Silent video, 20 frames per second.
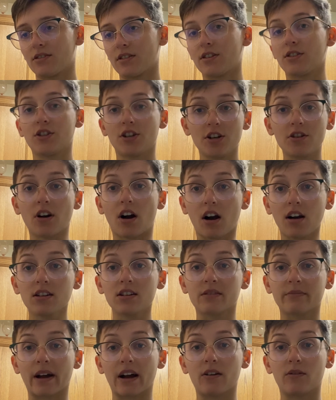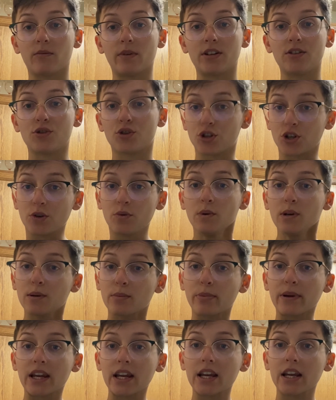and she talked about when she would
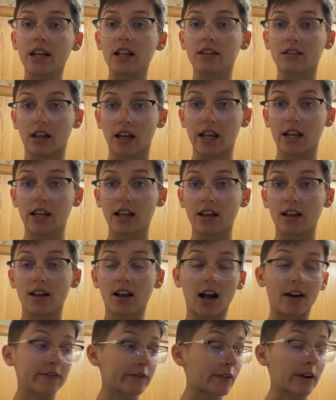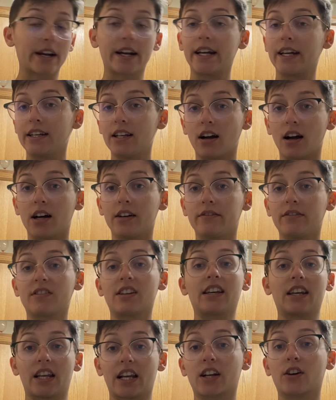be, like, afraid of
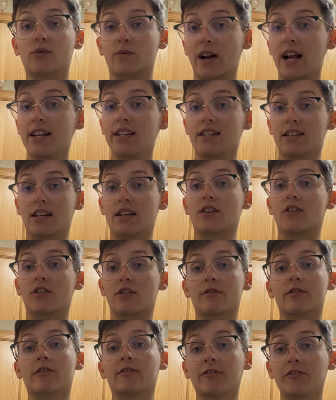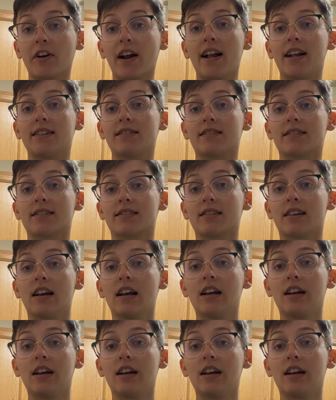getting arrested, her and her friends,